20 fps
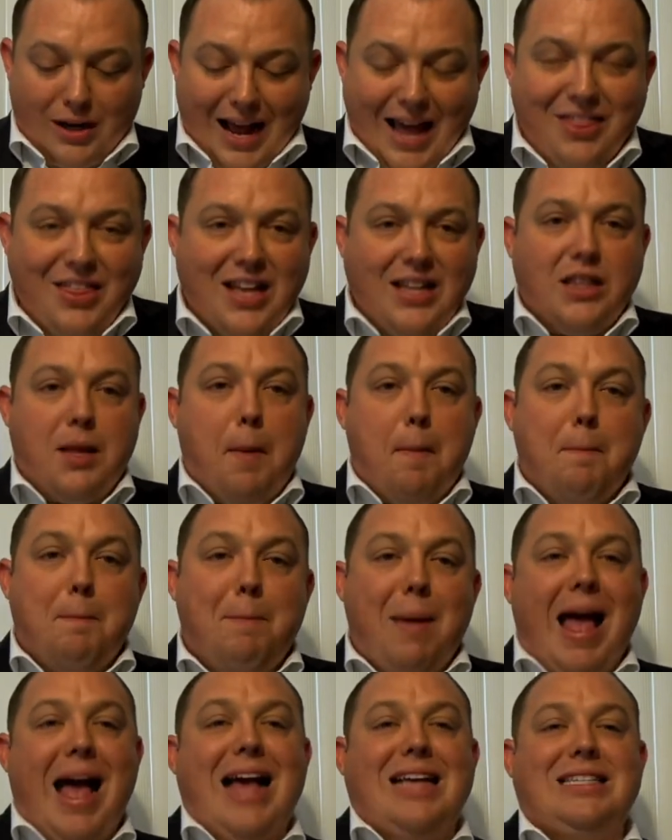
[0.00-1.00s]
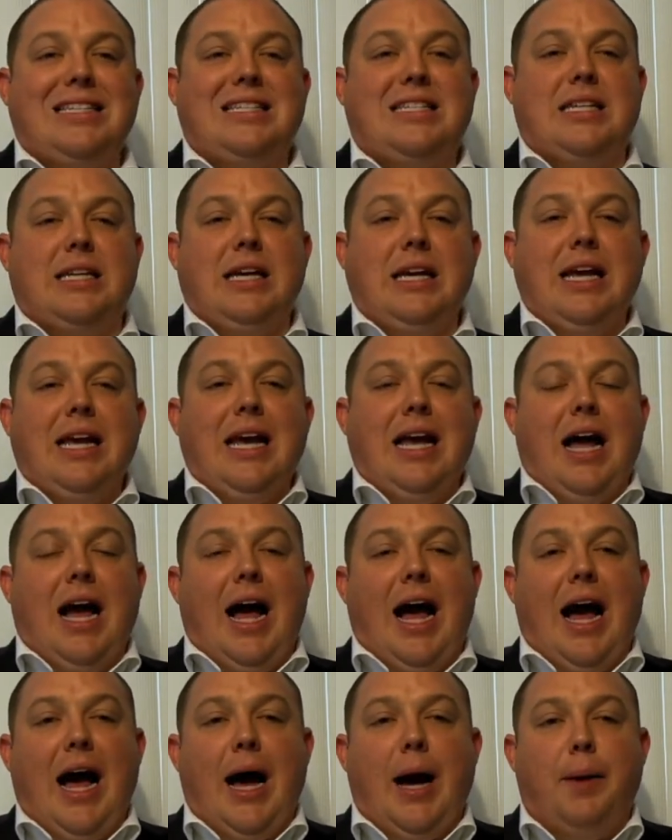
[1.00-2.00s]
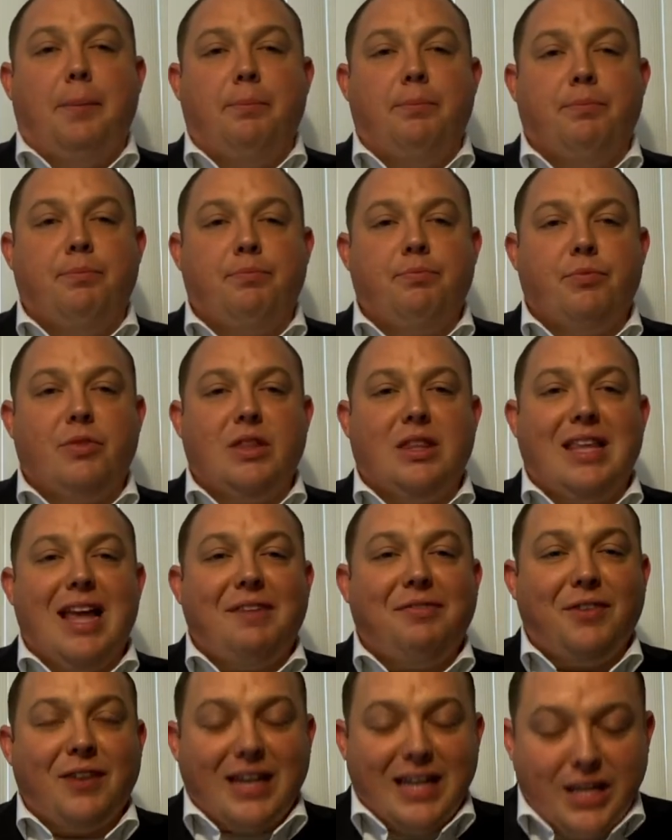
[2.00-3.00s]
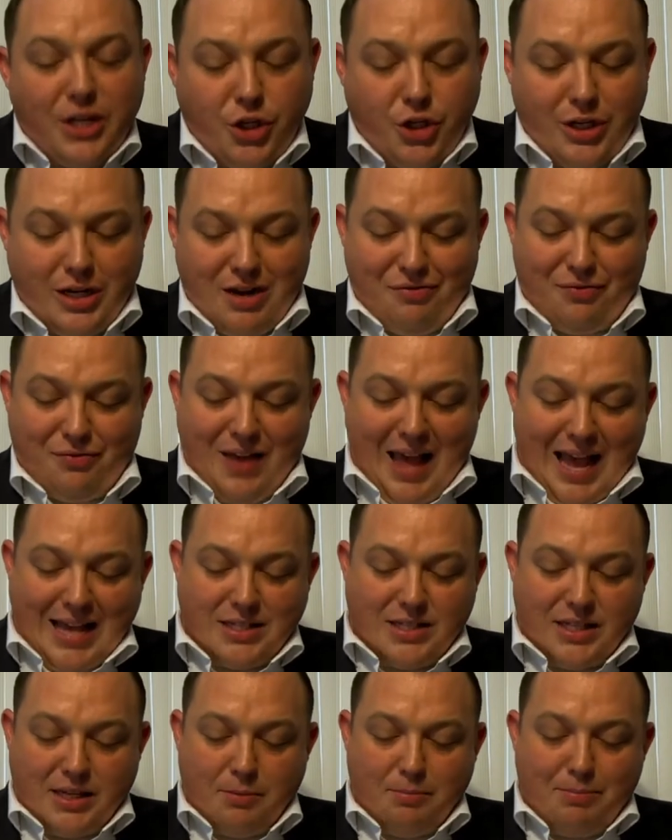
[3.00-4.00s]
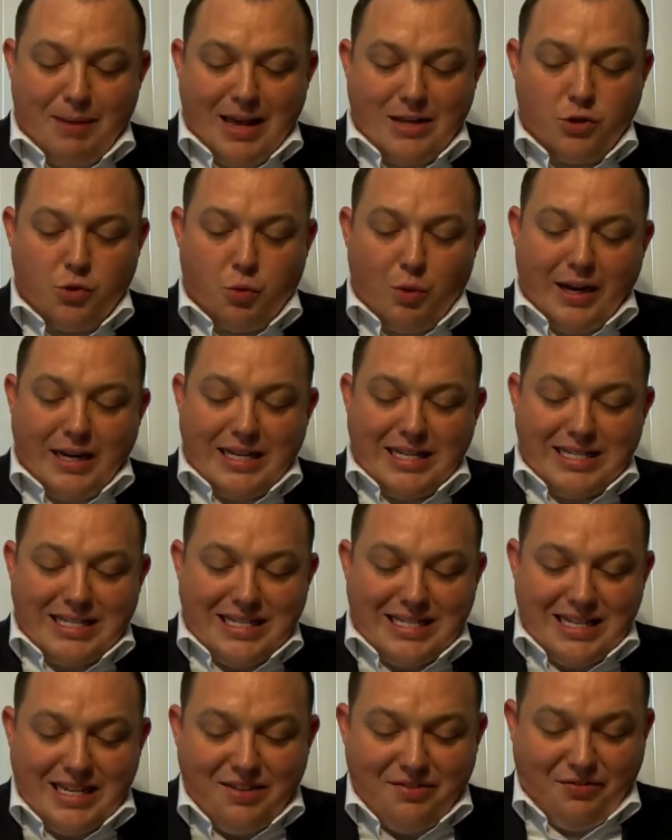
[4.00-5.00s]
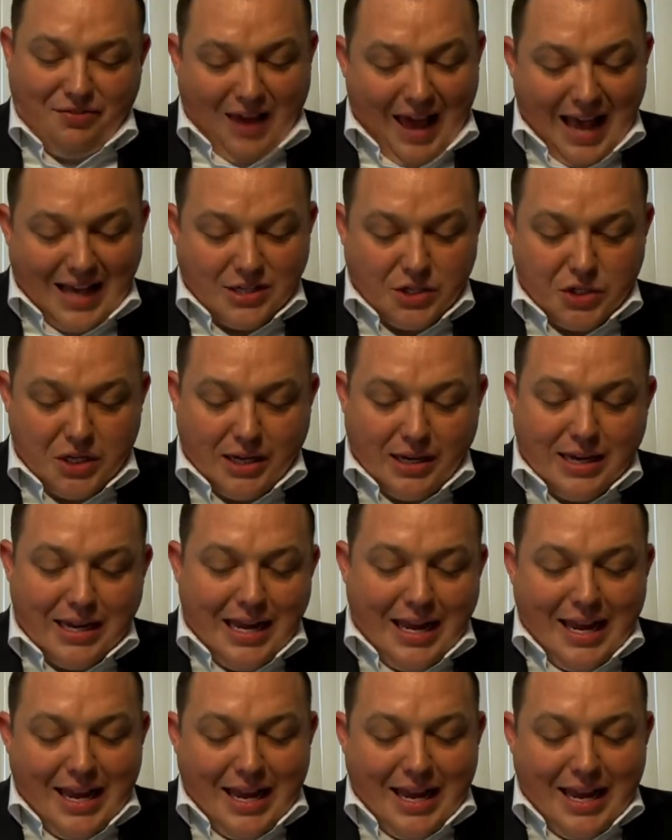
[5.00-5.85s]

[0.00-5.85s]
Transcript: I think the best um, definition of fasting, best way to see fasting,